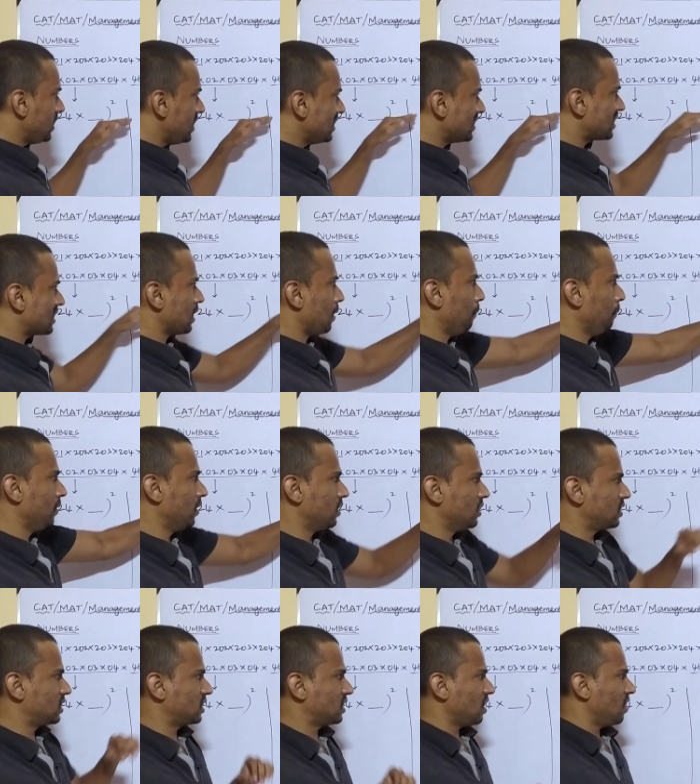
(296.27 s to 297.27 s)
these
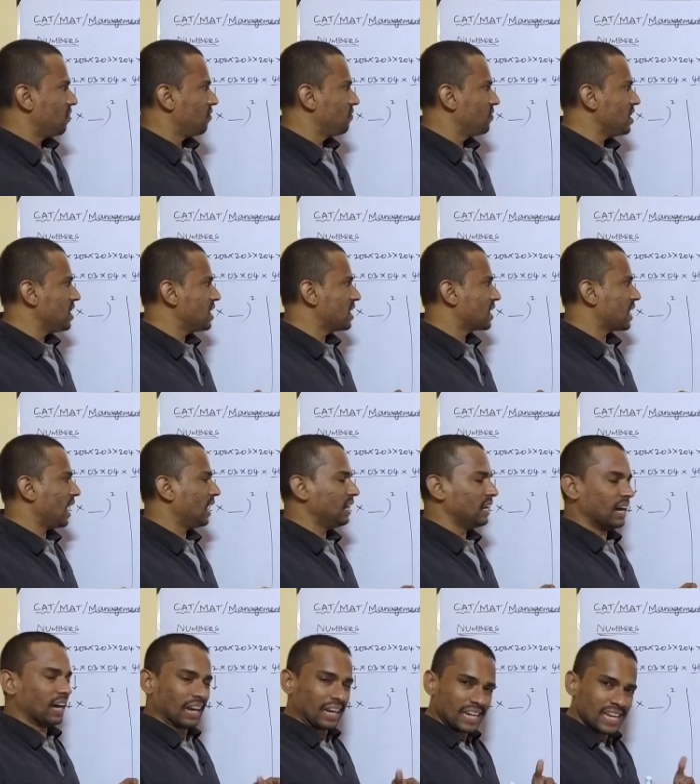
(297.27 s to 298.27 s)
numbers, we
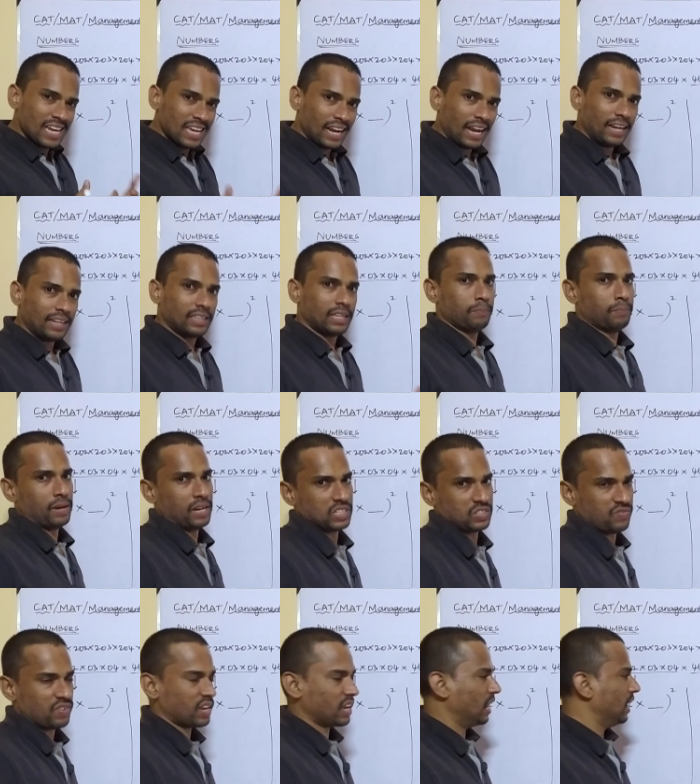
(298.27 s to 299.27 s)
can rewrite them
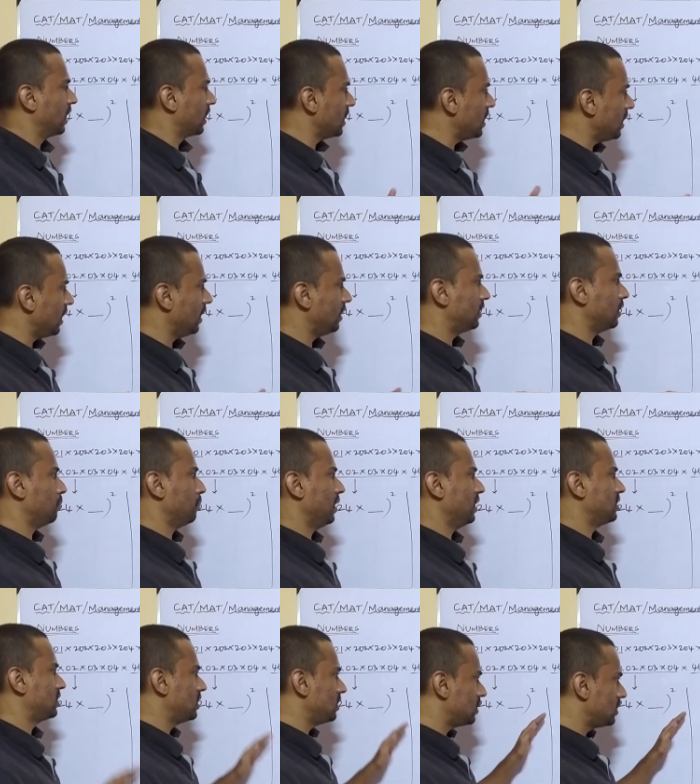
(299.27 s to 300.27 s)
as we can rewrite them
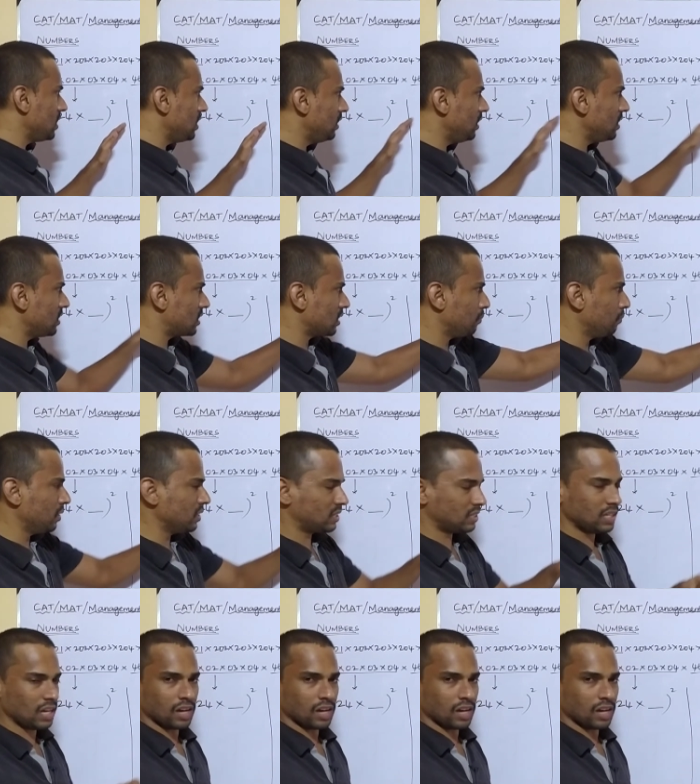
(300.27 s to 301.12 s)
as see these numbers.